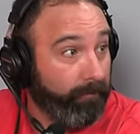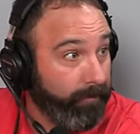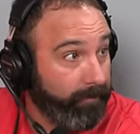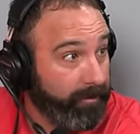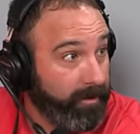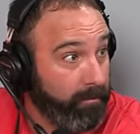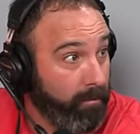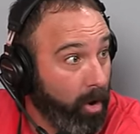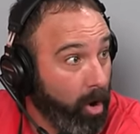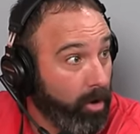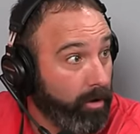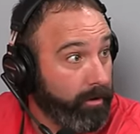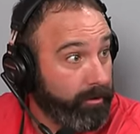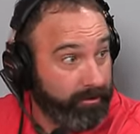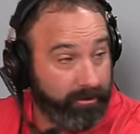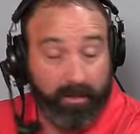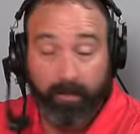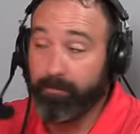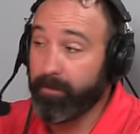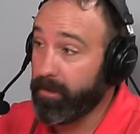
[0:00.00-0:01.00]
fifty Marlin, Marlin,
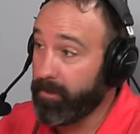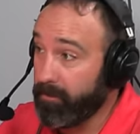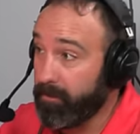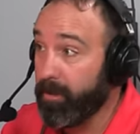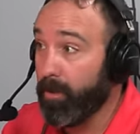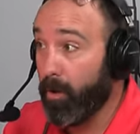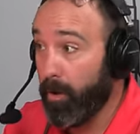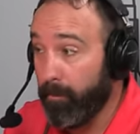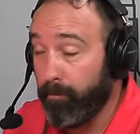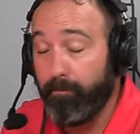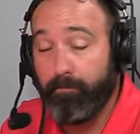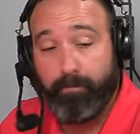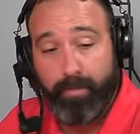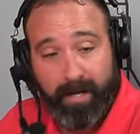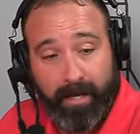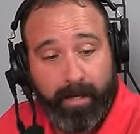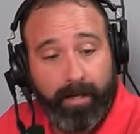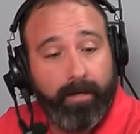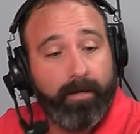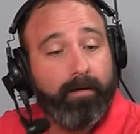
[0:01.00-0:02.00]
something, you know, a
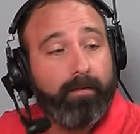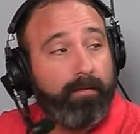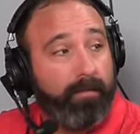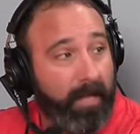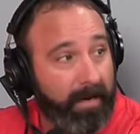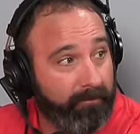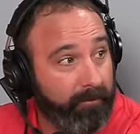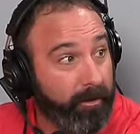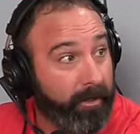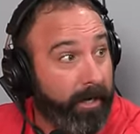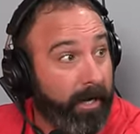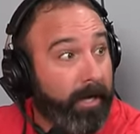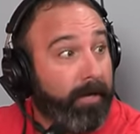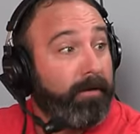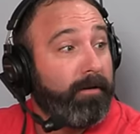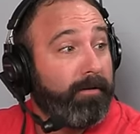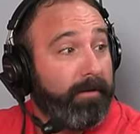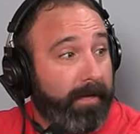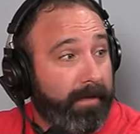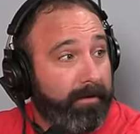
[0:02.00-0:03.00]
big, big lever
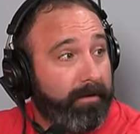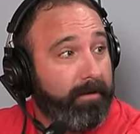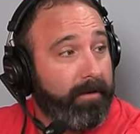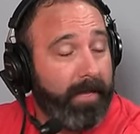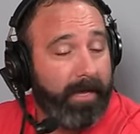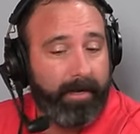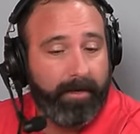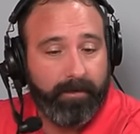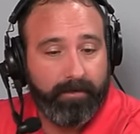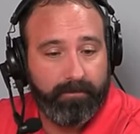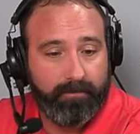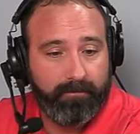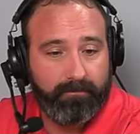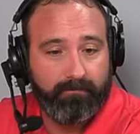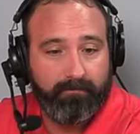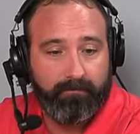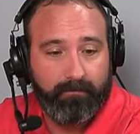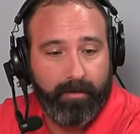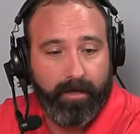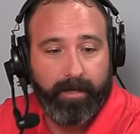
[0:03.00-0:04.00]
gun that that is
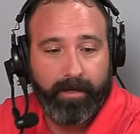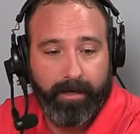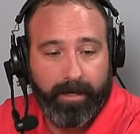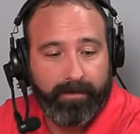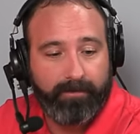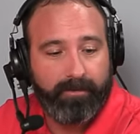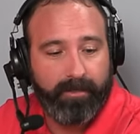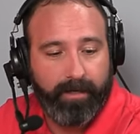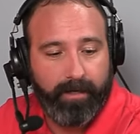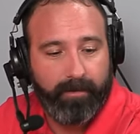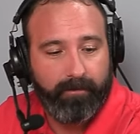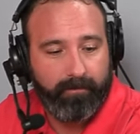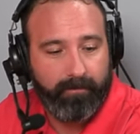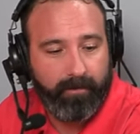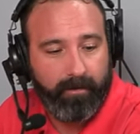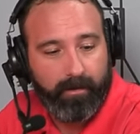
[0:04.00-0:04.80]
in case they